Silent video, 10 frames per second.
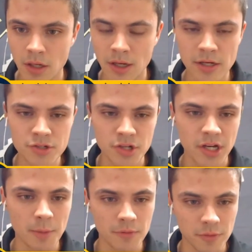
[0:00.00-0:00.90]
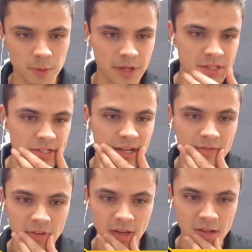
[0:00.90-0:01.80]
Here's a comment from a Penn
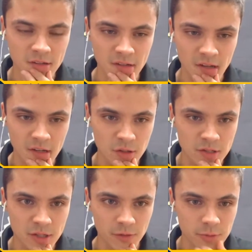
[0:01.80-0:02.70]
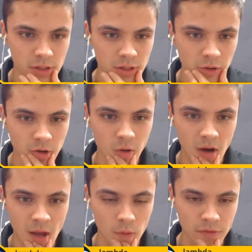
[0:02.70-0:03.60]
State fan. You can tell from the
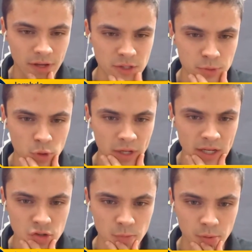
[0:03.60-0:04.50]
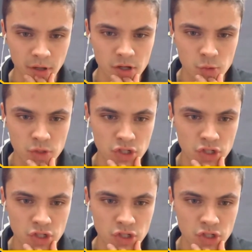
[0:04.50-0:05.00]
logo, Iowa fans booing injured players